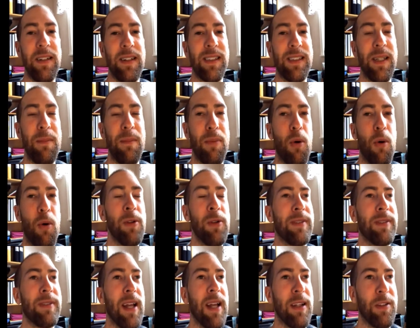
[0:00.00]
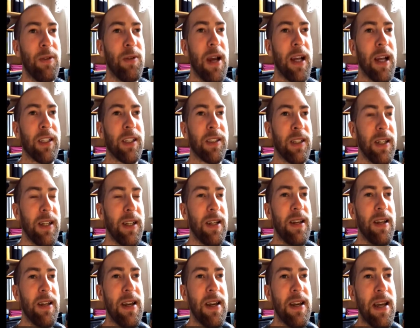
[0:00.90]
It's important that you
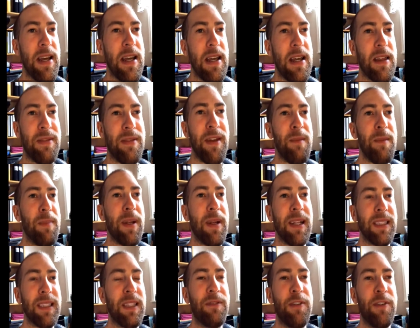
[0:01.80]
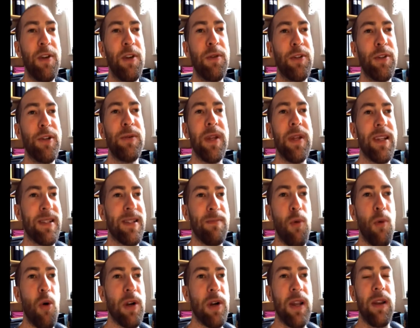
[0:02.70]
actually think, because if you do this
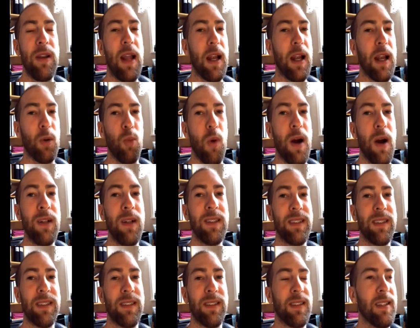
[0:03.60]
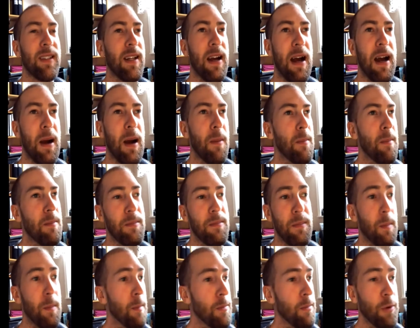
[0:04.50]
more than like once,
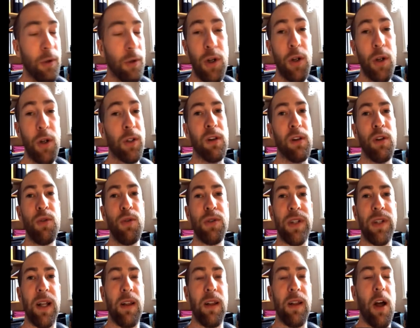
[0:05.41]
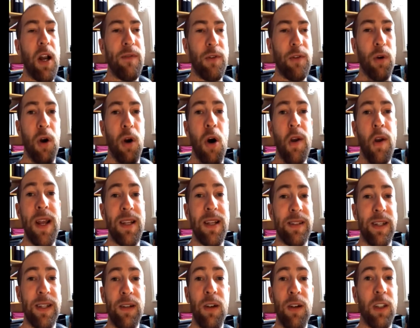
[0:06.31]
you're going to lose a lot of your audience.
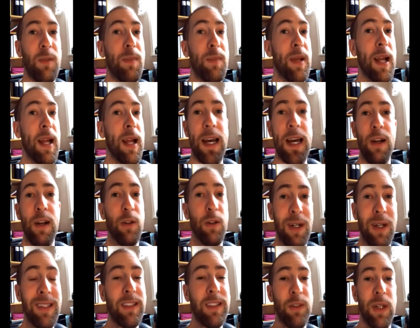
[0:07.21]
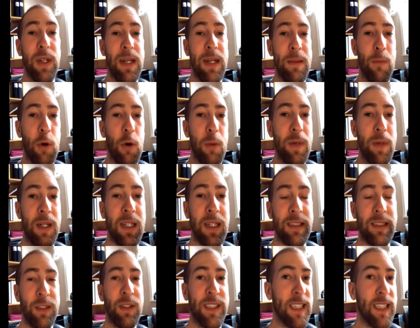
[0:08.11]
They're going to be like, I don't trust you anymore
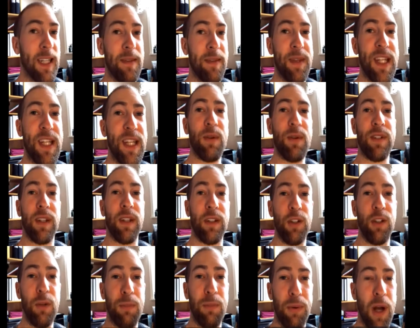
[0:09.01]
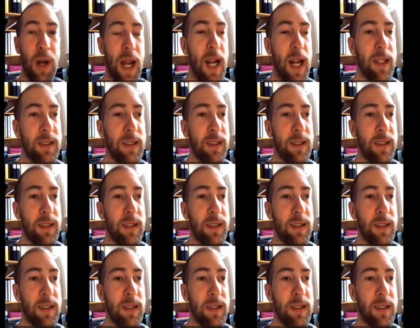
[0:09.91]
because you said that this was a good product.